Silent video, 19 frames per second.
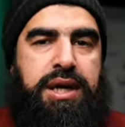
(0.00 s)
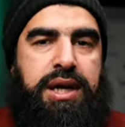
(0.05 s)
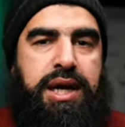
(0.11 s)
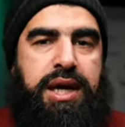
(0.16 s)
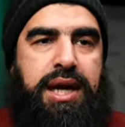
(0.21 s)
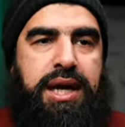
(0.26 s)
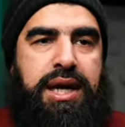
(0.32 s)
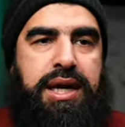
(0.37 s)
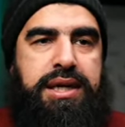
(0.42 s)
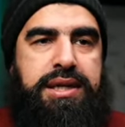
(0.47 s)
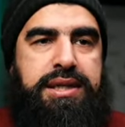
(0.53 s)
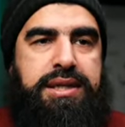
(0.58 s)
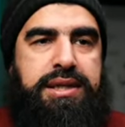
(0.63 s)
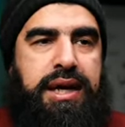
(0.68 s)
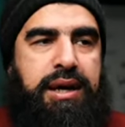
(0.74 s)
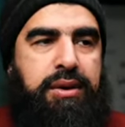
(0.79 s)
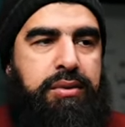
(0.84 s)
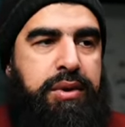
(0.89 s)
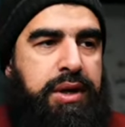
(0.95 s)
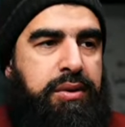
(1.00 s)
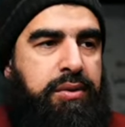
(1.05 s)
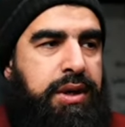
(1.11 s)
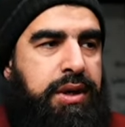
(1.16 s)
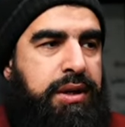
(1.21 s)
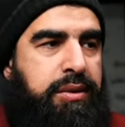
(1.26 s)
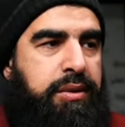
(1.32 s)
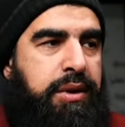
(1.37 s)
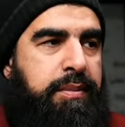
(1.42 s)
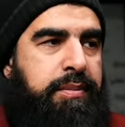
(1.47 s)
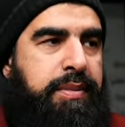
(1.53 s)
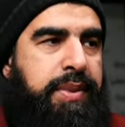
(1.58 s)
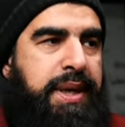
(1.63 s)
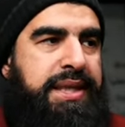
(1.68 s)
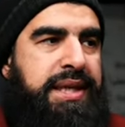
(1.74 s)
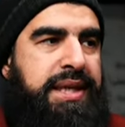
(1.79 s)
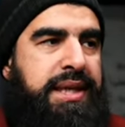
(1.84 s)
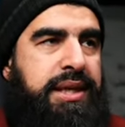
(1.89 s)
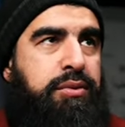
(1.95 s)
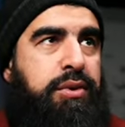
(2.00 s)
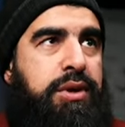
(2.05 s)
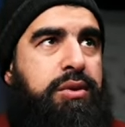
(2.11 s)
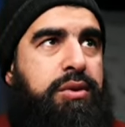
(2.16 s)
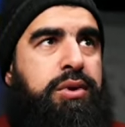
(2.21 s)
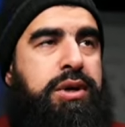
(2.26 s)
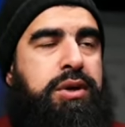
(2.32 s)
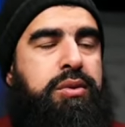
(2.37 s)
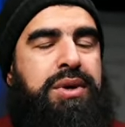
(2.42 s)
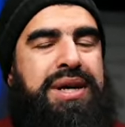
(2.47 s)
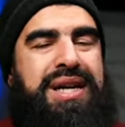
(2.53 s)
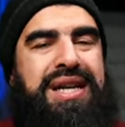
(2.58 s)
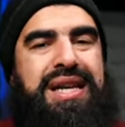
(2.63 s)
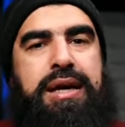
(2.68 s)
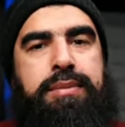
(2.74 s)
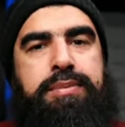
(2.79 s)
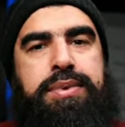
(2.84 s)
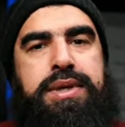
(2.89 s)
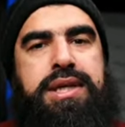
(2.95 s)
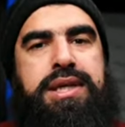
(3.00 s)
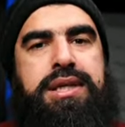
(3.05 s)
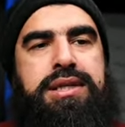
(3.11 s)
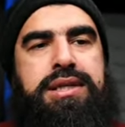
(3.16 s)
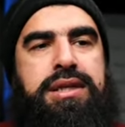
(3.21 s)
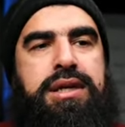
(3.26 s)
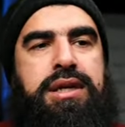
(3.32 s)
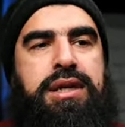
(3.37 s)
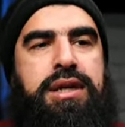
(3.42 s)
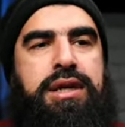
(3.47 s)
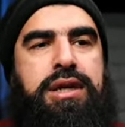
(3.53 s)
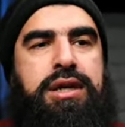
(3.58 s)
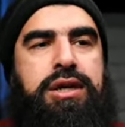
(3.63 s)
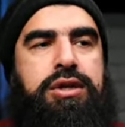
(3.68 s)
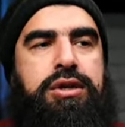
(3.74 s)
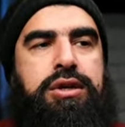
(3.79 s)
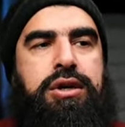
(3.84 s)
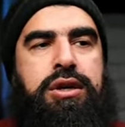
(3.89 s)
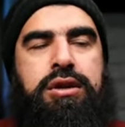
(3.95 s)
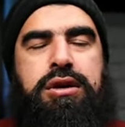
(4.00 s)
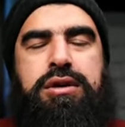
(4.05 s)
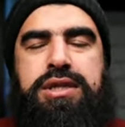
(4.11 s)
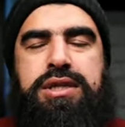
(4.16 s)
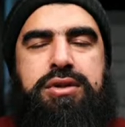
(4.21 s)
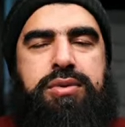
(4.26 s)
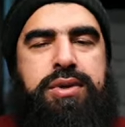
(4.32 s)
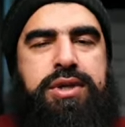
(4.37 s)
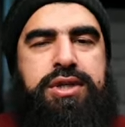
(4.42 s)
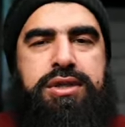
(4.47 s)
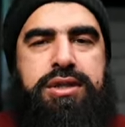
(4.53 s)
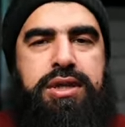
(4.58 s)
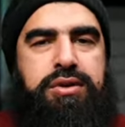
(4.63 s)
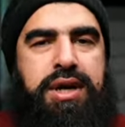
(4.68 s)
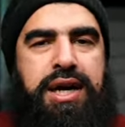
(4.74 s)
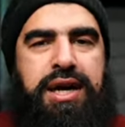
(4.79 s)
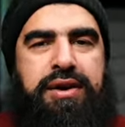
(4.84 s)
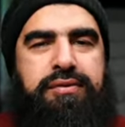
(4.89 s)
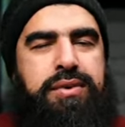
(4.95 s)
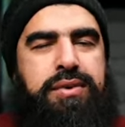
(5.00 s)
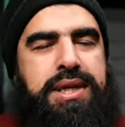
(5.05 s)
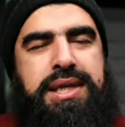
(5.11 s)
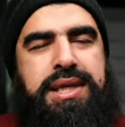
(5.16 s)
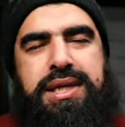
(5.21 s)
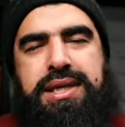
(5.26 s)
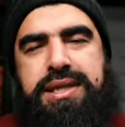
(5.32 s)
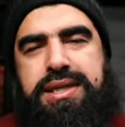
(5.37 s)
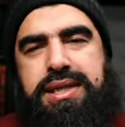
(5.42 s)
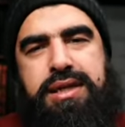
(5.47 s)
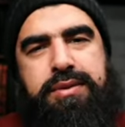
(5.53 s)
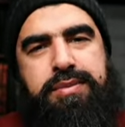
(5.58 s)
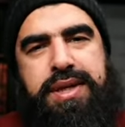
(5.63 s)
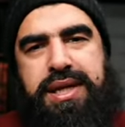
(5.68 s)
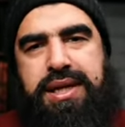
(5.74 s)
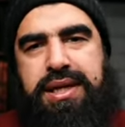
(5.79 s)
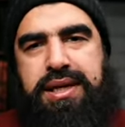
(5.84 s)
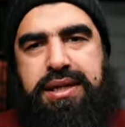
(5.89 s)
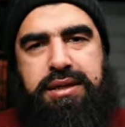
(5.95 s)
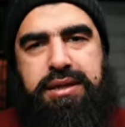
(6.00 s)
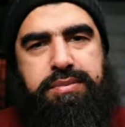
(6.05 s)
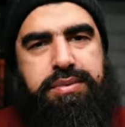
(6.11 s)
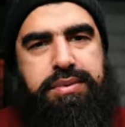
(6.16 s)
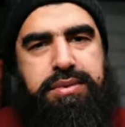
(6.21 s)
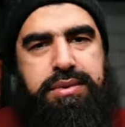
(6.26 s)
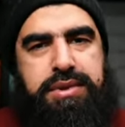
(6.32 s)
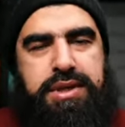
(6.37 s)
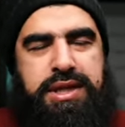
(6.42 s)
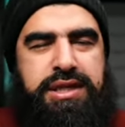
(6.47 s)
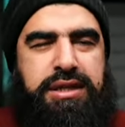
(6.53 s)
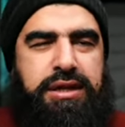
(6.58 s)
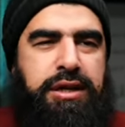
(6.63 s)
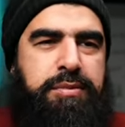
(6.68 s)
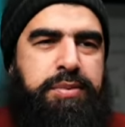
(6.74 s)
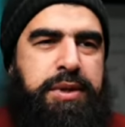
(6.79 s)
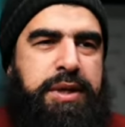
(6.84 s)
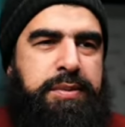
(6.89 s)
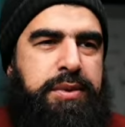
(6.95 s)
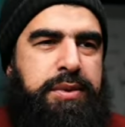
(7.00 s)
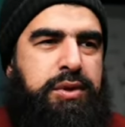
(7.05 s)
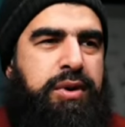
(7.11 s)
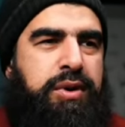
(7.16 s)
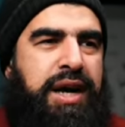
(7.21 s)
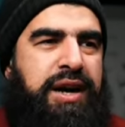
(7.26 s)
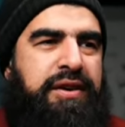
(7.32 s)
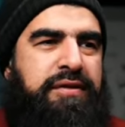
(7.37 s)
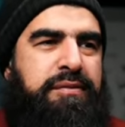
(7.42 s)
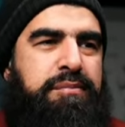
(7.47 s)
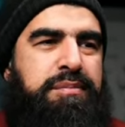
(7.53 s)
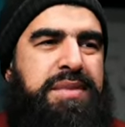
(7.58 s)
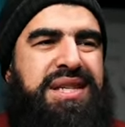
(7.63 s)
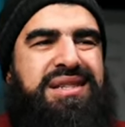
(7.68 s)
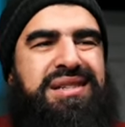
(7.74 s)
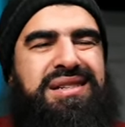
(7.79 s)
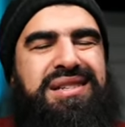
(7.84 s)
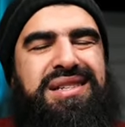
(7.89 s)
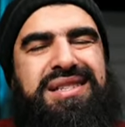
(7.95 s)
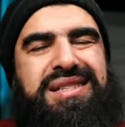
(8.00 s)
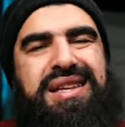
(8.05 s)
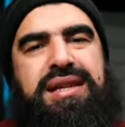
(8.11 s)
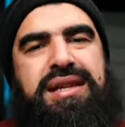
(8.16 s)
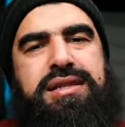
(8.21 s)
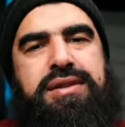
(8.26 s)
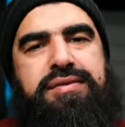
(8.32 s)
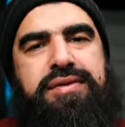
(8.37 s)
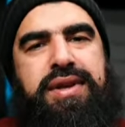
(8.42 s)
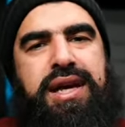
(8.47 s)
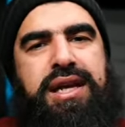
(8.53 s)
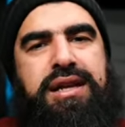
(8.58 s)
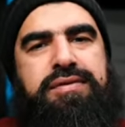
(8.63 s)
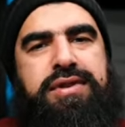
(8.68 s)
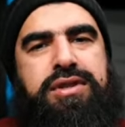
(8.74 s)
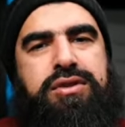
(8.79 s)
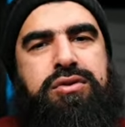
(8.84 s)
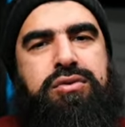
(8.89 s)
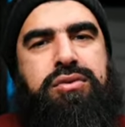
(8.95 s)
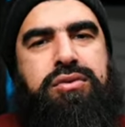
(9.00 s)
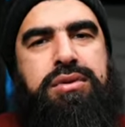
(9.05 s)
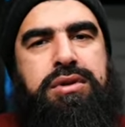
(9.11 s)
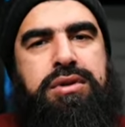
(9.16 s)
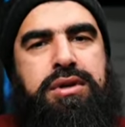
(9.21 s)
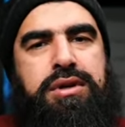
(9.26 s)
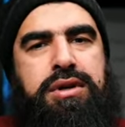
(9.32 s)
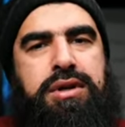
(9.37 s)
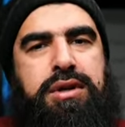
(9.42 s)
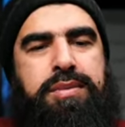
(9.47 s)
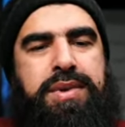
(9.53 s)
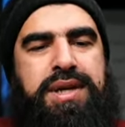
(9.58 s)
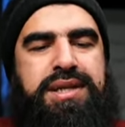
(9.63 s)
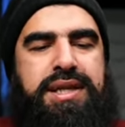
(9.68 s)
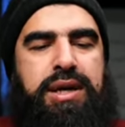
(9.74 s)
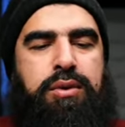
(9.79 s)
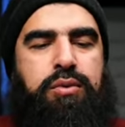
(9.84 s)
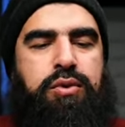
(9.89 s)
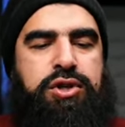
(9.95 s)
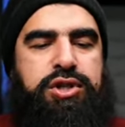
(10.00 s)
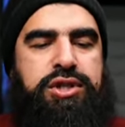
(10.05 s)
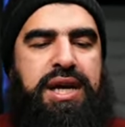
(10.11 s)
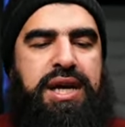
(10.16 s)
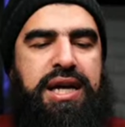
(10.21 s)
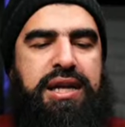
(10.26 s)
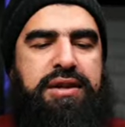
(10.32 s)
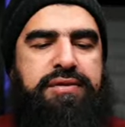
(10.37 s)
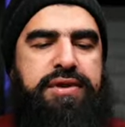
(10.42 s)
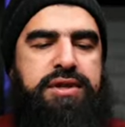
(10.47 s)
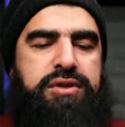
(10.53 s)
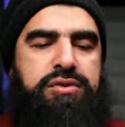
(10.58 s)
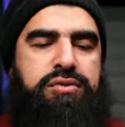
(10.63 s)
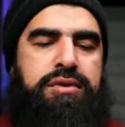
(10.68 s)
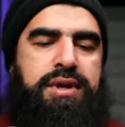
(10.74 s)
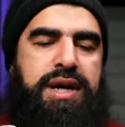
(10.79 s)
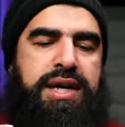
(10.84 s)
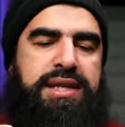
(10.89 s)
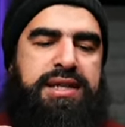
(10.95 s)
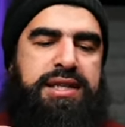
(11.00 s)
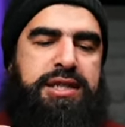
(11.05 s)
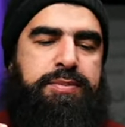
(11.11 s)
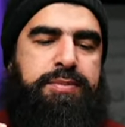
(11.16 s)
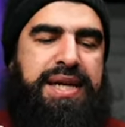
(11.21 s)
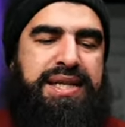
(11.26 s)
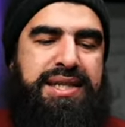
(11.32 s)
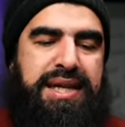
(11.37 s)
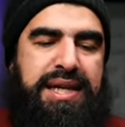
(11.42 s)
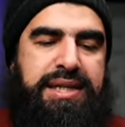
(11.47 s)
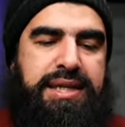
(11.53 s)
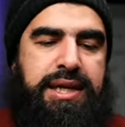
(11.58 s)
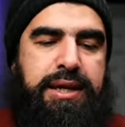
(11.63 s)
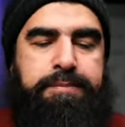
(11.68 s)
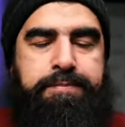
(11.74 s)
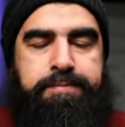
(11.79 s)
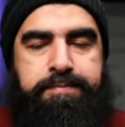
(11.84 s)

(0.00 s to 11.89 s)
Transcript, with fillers: And that way, what, what basically what, what, what can happen is a lot of these questions that you have will easily be cleared up. There's a lot of people who have misunderstandings of the Hanafi school because they watch the Hanafi school as a spectator.